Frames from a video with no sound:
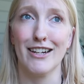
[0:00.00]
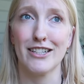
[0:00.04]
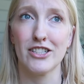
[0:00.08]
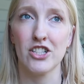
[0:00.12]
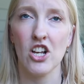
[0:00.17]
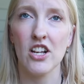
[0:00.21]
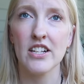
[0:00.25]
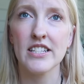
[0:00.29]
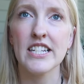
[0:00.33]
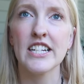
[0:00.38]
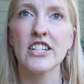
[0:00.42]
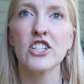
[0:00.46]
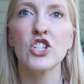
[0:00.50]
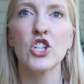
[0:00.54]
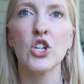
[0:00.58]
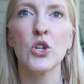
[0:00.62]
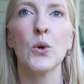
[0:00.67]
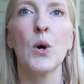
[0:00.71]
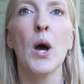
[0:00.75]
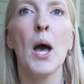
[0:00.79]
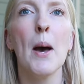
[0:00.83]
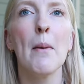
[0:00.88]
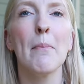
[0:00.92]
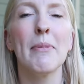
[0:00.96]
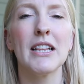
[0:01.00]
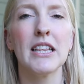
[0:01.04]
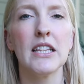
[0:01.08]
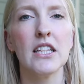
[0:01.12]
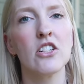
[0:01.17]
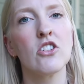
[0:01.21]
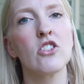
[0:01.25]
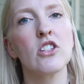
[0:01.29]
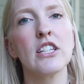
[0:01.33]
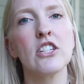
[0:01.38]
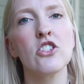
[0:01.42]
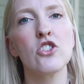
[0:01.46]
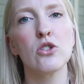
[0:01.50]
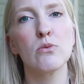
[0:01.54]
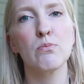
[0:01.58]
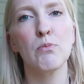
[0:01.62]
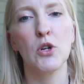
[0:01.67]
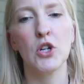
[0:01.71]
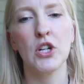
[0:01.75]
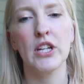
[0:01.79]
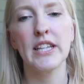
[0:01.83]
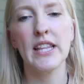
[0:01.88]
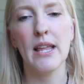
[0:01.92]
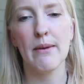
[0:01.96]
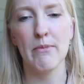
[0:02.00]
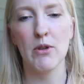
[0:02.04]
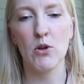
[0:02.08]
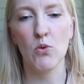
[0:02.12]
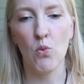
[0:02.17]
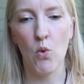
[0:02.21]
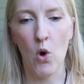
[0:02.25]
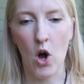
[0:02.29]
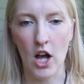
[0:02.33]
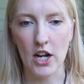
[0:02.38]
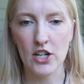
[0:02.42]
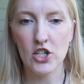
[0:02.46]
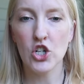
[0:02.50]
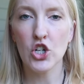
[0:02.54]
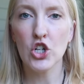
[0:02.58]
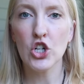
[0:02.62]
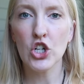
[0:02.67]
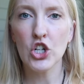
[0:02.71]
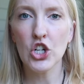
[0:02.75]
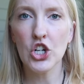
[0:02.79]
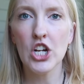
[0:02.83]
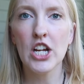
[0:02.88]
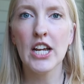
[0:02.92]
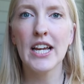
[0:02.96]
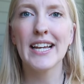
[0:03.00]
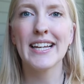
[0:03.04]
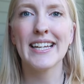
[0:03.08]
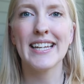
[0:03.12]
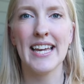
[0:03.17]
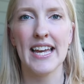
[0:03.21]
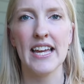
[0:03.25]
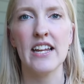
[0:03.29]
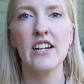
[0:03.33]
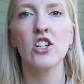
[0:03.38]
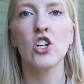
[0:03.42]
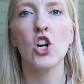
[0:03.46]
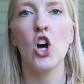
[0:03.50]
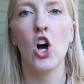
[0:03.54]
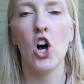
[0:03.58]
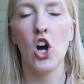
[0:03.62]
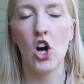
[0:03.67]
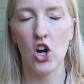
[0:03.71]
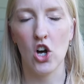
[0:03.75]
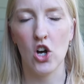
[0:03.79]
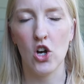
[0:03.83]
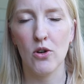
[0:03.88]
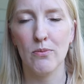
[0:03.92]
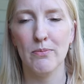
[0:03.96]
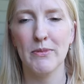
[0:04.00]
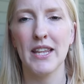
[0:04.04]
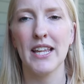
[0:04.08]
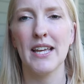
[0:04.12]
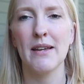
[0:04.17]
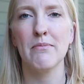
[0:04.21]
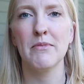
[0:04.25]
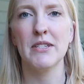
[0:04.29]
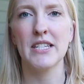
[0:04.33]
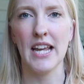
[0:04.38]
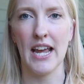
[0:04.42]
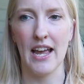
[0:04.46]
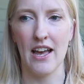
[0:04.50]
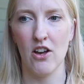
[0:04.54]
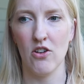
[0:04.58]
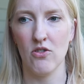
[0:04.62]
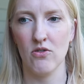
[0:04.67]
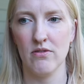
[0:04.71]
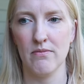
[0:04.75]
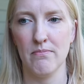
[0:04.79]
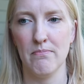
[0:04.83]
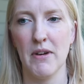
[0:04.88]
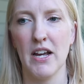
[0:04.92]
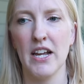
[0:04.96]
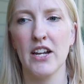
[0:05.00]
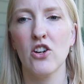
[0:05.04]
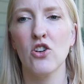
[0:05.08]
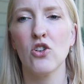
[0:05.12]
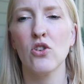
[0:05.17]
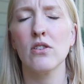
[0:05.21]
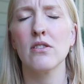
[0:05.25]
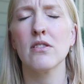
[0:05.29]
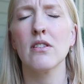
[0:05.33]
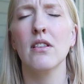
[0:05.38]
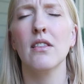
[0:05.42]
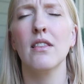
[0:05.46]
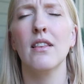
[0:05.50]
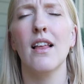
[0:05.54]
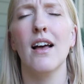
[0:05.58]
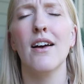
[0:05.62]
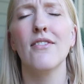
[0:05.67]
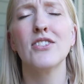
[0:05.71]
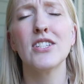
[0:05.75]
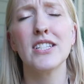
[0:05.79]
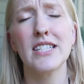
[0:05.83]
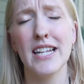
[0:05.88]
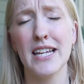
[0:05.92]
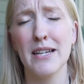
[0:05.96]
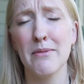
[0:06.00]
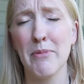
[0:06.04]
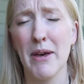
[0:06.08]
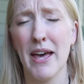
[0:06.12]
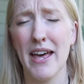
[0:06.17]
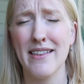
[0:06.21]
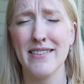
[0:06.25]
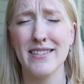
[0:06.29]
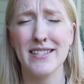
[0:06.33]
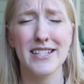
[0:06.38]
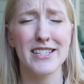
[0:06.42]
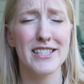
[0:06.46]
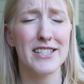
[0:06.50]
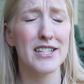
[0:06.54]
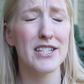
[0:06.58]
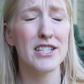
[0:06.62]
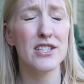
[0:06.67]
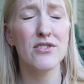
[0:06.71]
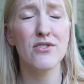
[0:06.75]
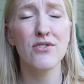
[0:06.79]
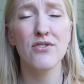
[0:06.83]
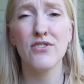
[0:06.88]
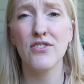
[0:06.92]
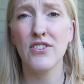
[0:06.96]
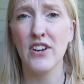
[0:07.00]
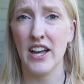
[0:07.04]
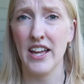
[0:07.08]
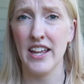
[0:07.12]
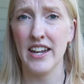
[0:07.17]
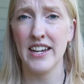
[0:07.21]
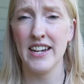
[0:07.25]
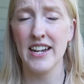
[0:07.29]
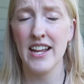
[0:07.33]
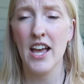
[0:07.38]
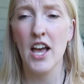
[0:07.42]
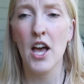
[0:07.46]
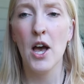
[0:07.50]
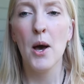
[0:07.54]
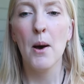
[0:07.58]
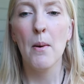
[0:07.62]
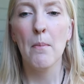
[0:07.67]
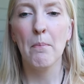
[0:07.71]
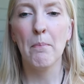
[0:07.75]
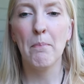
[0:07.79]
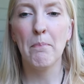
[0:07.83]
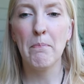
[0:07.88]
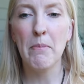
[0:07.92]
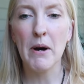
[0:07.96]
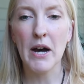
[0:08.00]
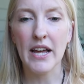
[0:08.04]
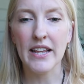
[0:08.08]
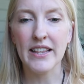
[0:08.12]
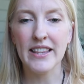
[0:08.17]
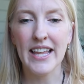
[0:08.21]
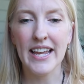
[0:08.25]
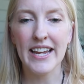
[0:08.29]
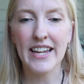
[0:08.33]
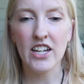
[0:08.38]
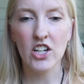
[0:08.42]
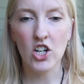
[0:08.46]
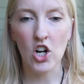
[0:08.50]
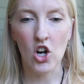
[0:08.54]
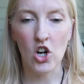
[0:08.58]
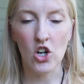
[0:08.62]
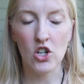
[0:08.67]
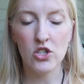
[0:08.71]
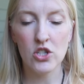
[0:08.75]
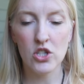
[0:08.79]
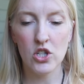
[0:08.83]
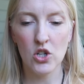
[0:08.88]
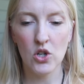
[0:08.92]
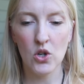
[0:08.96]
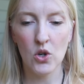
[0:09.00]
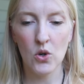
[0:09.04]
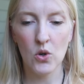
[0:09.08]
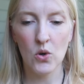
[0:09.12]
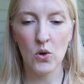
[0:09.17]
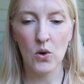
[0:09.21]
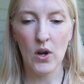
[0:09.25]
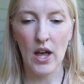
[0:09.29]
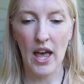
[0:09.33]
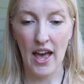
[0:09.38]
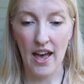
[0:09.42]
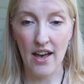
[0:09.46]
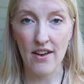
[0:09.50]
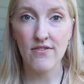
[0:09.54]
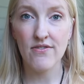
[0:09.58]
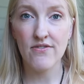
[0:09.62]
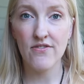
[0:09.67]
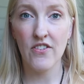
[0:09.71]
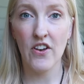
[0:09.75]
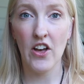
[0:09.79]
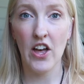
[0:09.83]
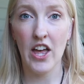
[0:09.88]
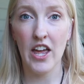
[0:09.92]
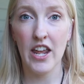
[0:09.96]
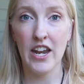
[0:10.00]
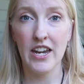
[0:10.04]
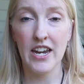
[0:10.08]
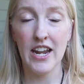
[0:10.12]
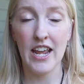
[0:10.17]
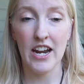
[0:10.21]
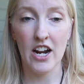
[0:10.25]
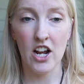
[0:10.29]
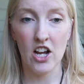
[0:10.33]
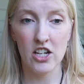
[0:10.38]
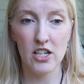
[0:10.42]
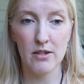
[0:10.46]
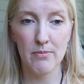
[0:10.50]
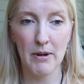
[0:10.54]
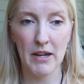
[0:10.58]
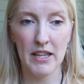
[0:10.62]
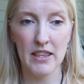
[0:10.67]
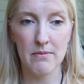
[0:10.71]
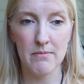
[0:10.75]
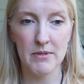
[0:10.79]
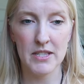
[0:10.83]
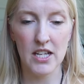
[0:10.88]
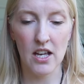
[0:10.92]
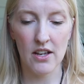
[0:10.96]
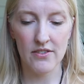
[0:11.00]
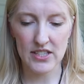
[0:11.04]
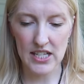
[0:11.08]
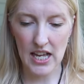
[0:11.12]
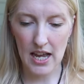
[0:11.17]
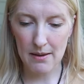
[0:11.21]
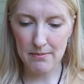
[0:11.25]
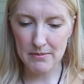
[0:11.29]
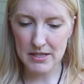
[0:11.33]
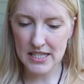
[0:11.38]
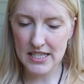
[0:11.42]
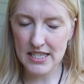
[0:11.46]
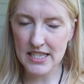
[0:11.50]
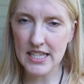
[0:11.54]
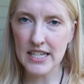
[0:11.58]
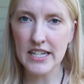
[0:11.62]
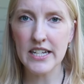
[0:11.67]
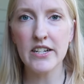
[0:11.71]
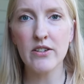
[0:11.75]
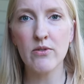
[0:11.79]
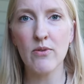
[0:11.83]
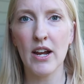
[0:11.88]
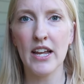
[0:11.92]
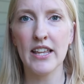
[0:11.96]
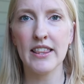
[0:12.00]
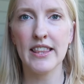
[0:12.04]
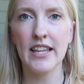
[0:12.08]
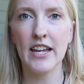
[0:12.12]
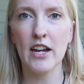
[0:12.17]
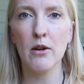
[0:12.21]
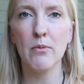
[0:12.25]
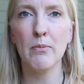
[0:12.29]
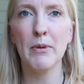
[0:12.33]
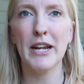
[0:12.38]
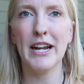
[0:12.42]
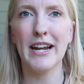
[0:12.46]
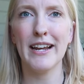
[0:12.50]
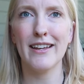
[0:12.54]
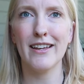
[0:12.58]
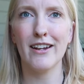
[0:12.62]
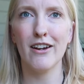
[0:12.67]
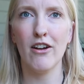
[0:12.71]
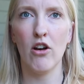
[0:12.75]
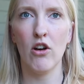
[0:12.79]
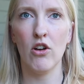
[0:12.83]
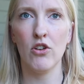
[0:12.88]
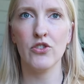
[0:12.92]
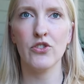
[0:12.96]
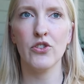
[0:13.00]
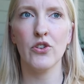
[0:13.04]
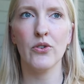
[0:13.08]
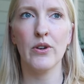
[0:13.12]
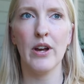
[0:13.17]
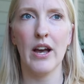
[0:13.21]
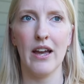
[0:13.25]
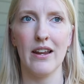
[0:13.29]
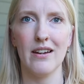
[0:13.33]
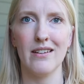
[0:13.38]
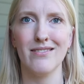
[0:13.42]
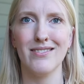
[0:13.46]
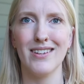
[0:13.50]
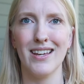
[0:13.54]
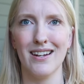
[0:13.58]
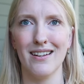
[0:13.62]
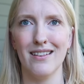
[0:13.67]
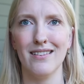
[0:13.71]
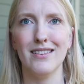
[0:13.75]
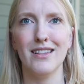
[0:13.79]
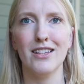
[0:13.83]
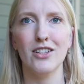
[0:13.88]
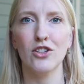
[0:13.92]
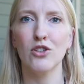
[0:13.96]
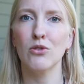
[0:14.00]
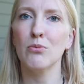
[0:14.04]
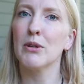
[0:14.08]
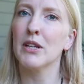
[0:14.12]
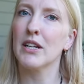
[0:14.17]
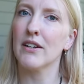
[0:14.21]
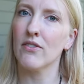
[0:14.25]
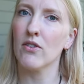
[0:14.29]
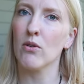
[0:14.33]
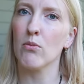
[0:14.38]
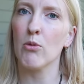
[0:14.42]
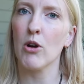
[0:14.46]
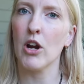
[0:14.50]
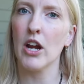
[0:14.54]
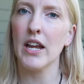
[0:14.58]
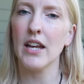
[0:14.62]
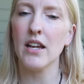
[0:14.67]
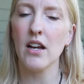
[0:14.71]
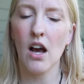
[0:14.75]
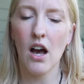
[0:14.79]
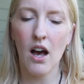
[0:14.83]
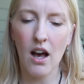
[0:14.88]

exhausting too, but literally just putting them in water can calm them down. My girls love to take baths because it's fun, but they can also have fun and occupy themselves. I'm sitting right there, but I can also kind of get a little bit of a break.